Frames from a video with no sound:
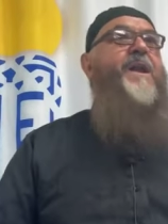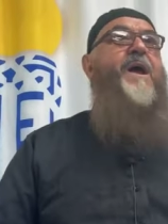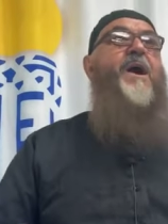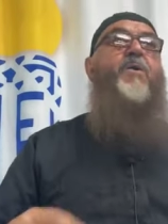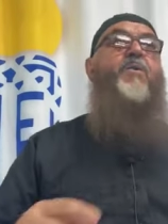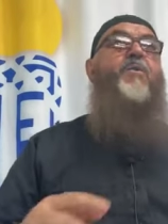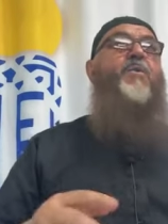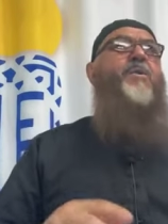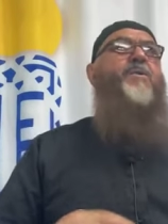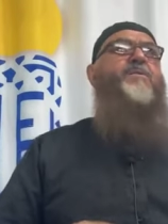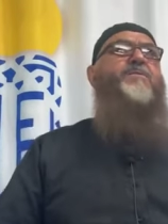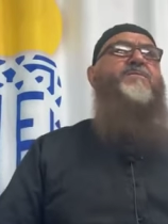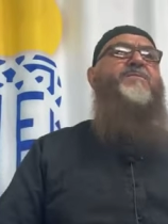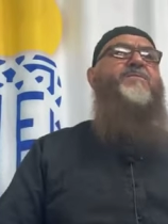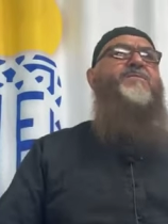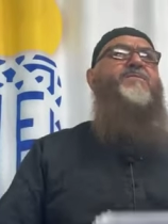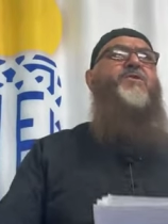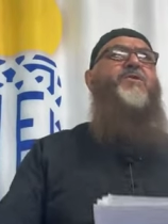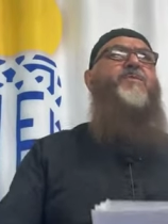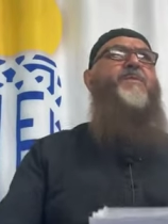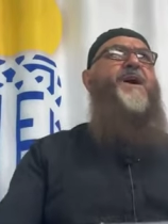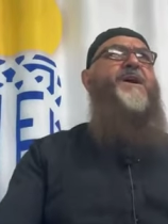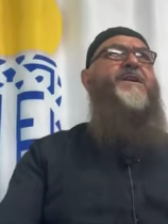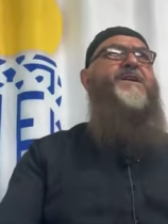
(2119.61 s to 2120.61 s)
Now,
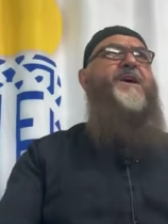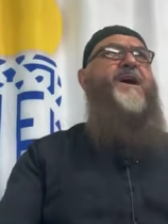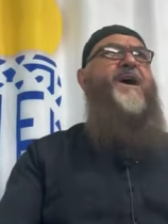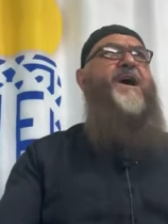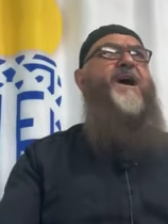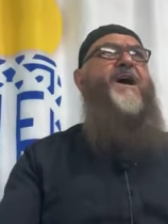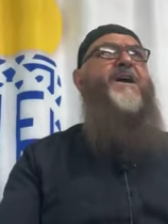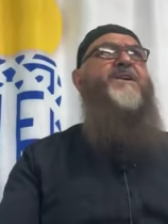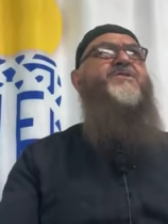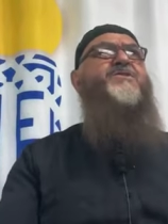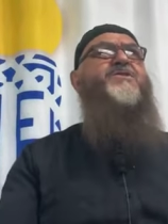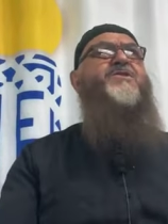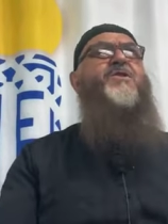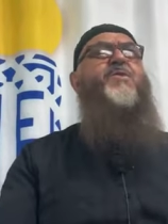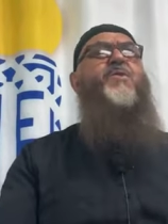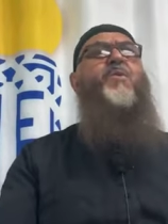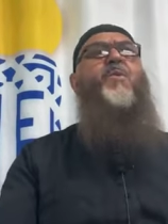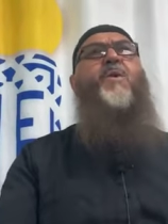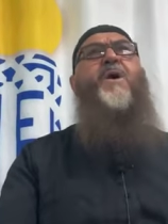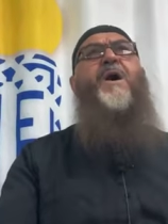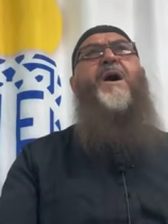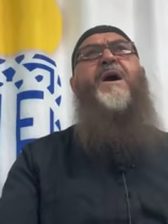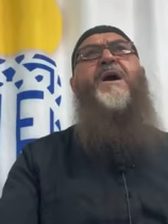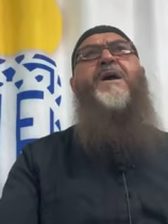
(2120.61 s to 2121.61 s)
you might ask
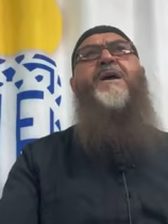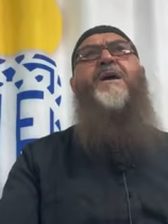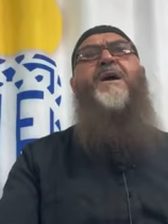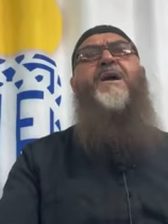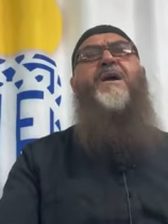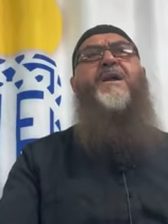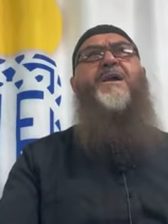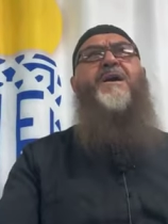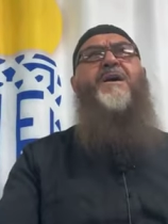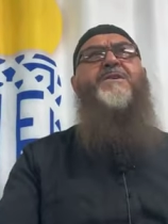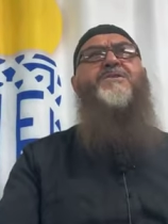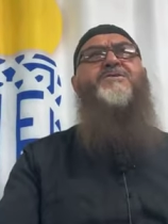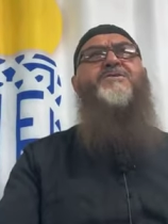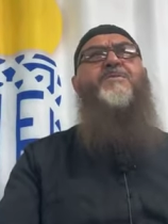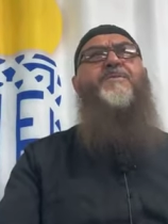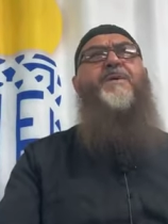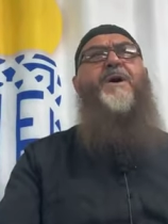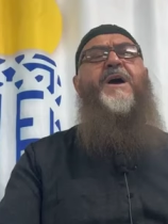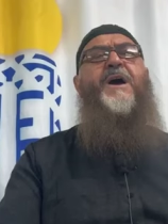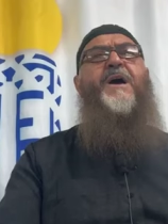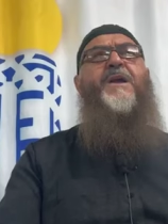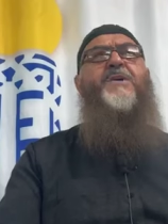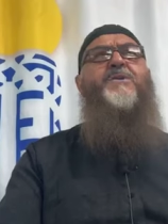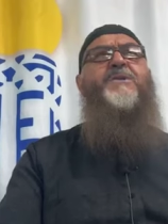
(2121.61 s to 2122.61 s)
why Allah
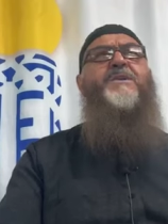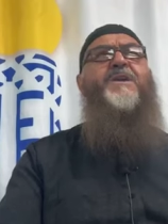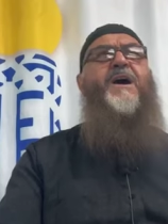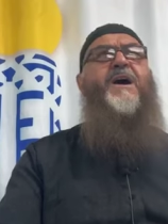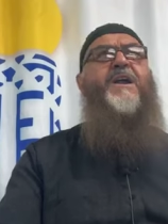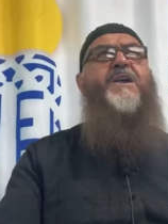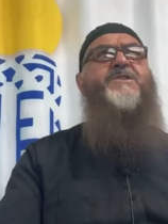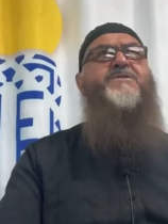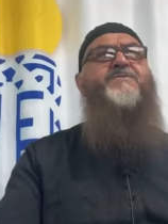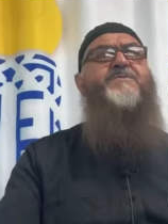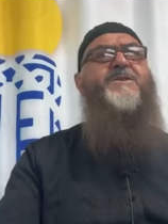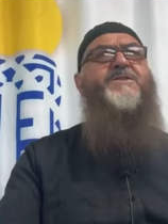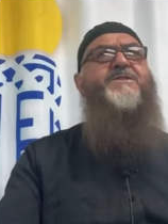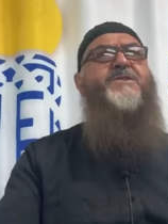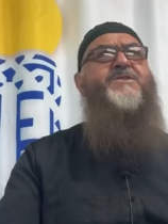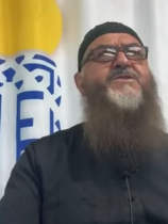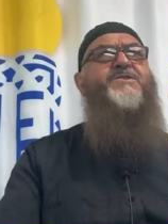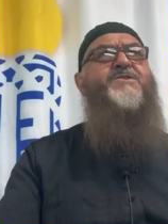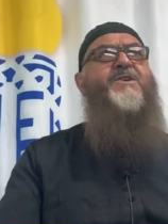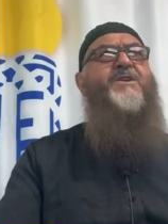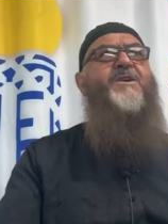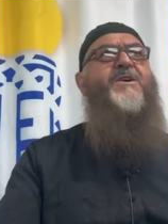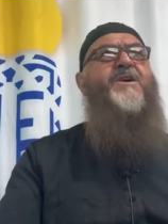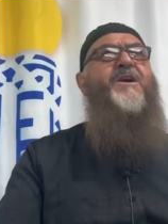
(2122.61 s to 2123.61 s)
subhanahu wa ta'ala's
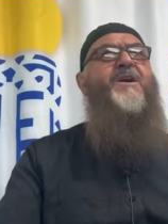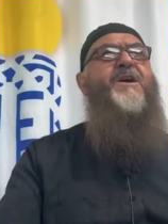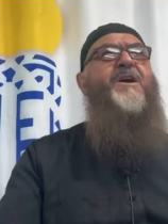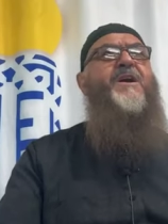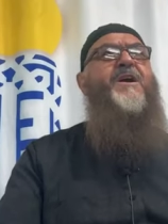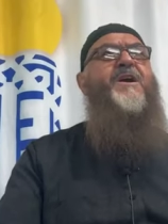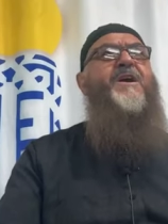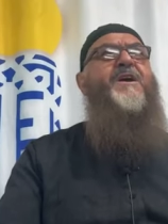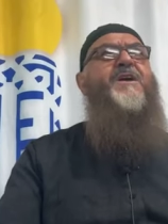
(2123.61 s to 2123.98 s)
messenger